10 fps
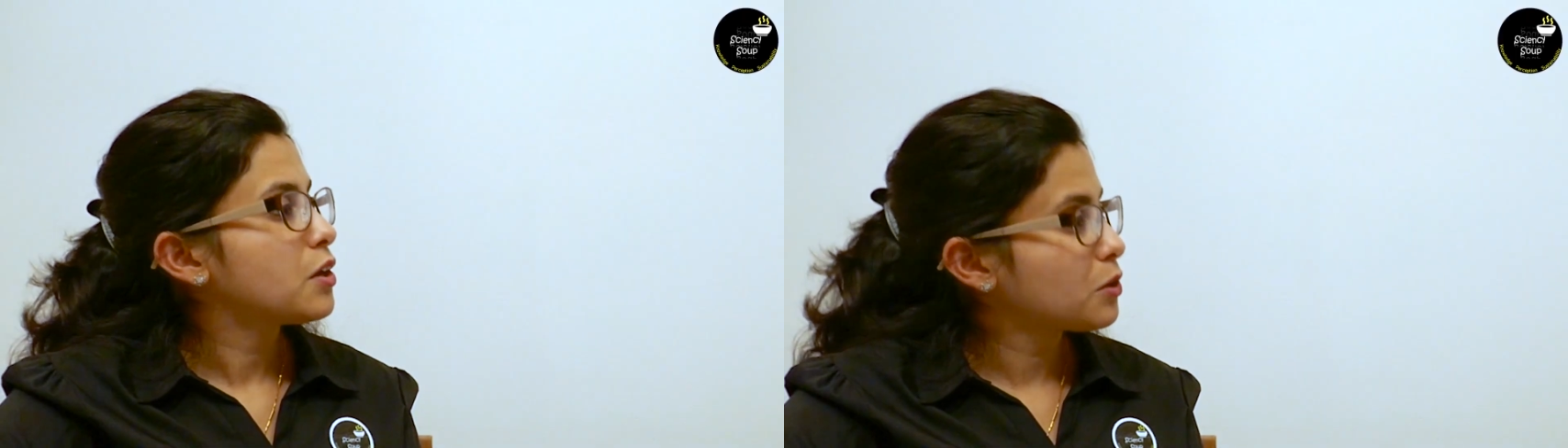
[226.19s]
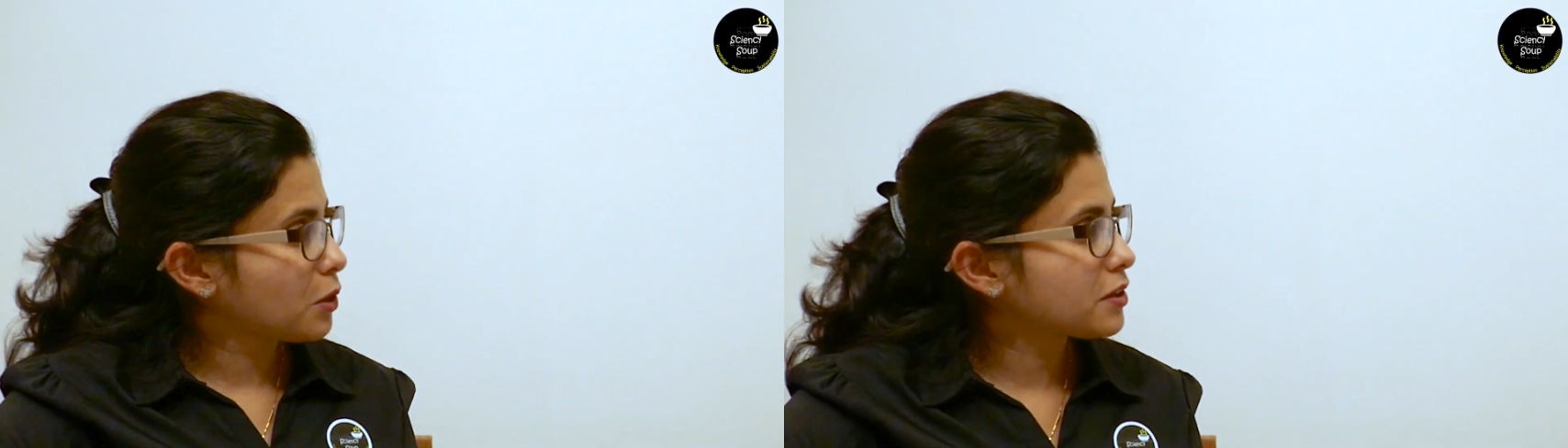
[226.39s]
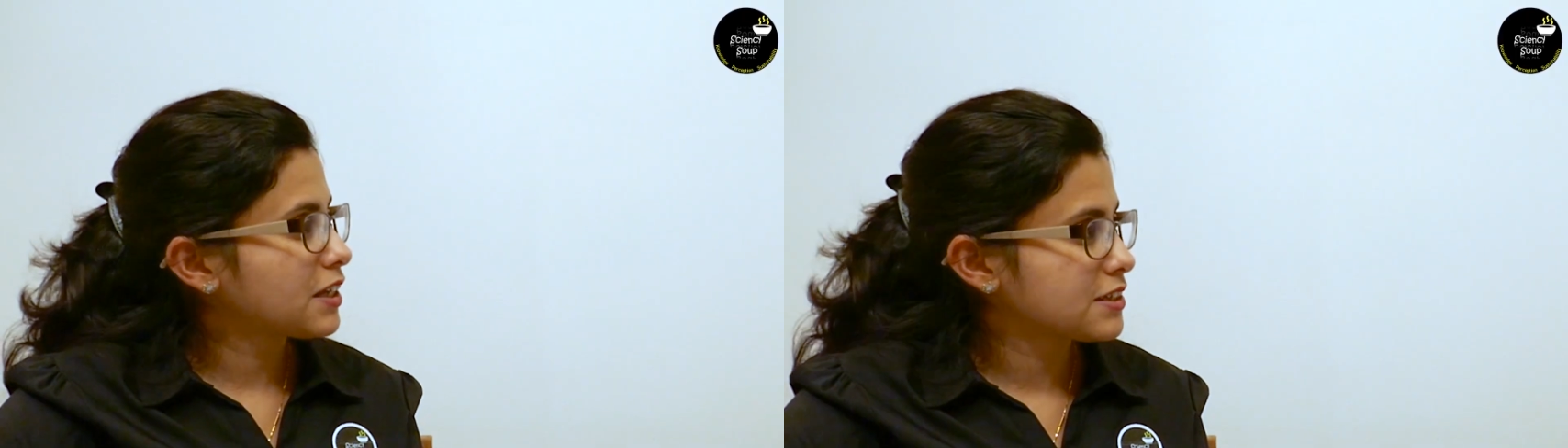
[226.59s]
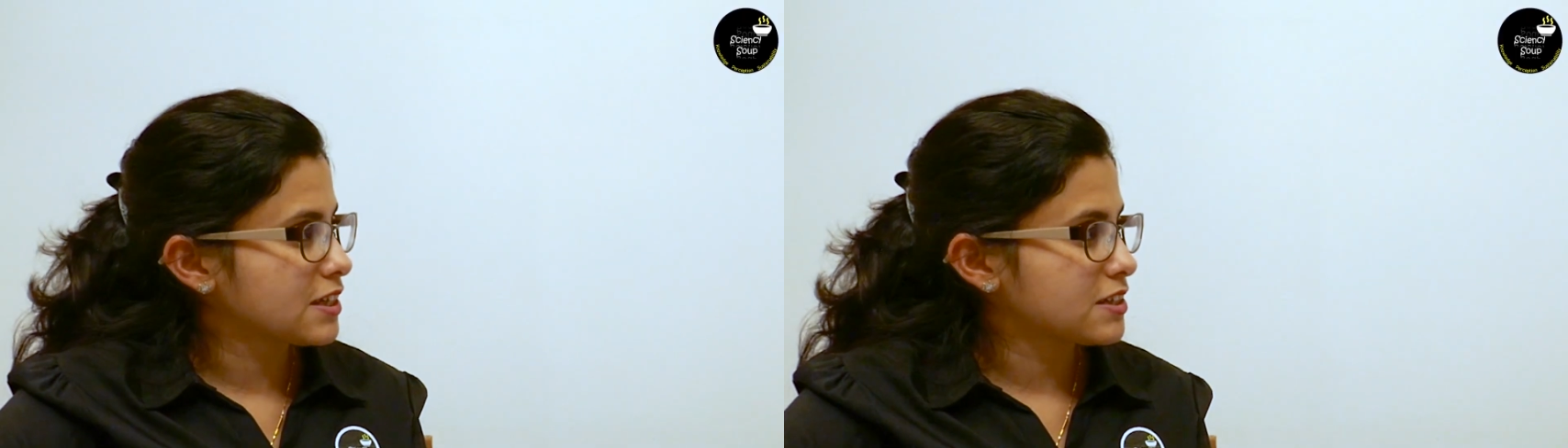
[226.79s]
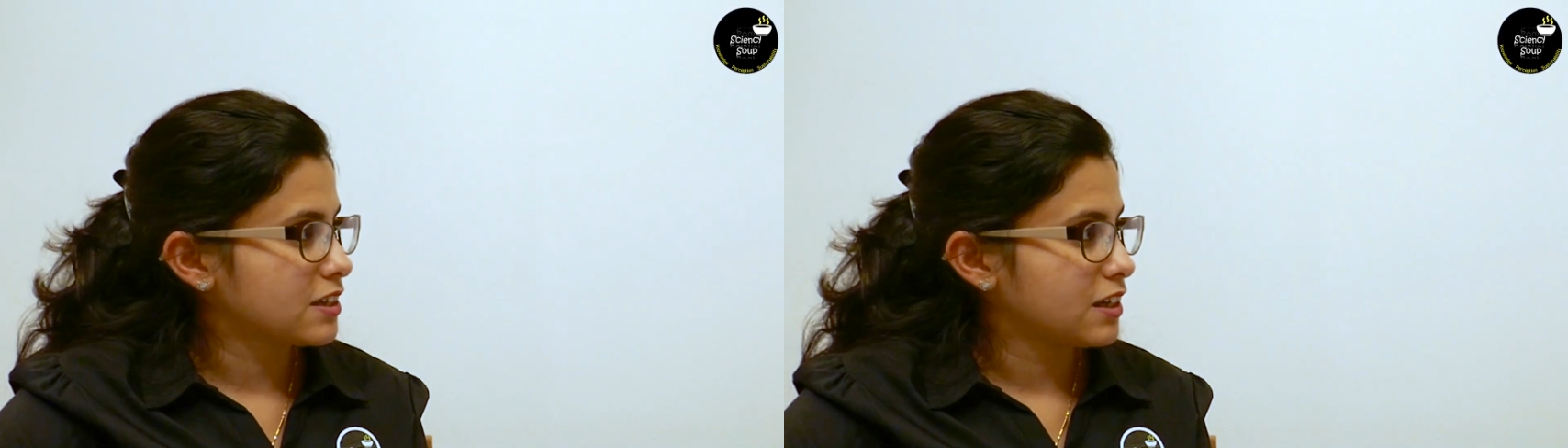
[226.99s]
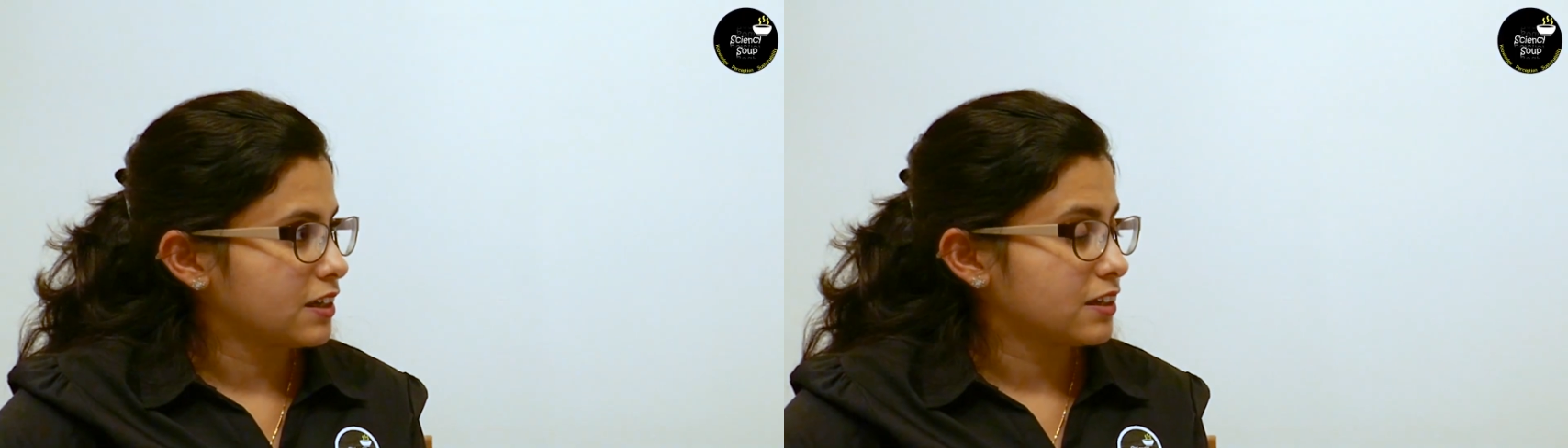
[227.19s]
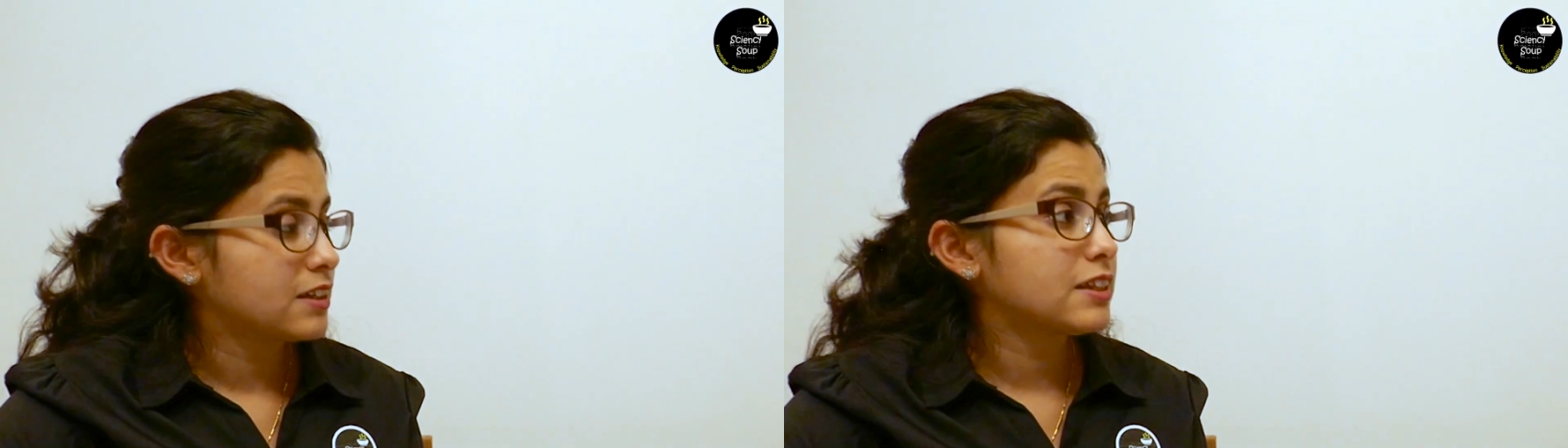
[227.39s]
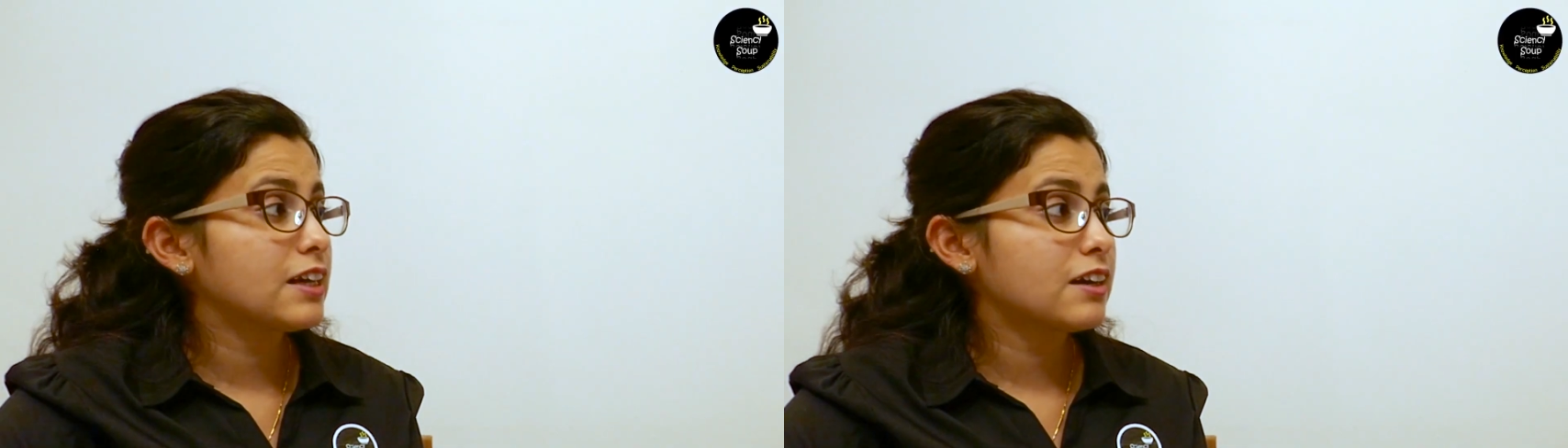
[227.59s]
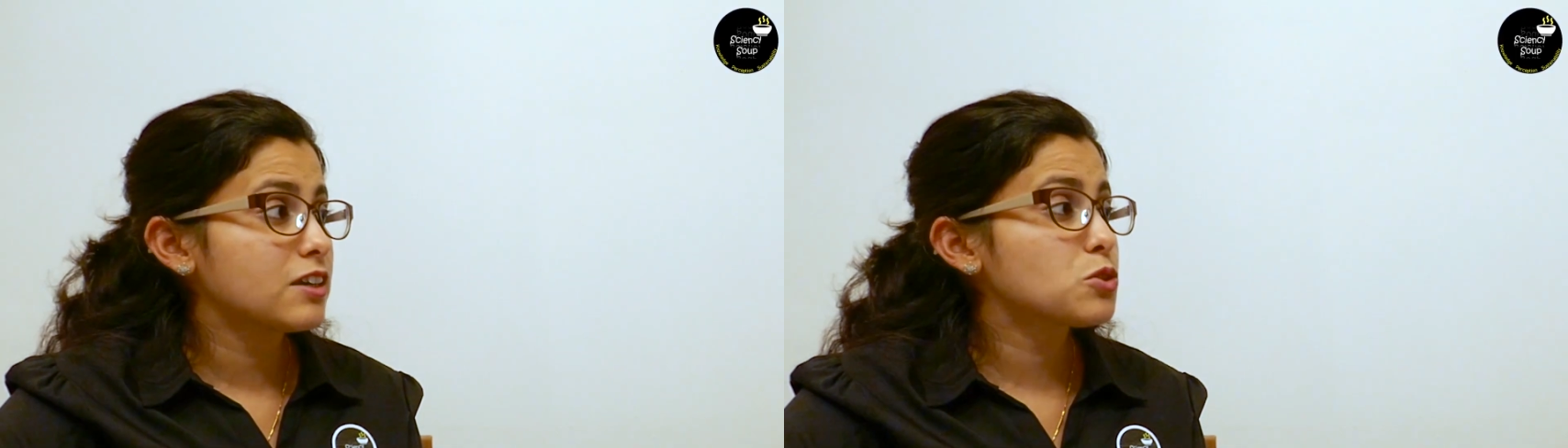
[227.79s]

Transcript: Not necessarily. There are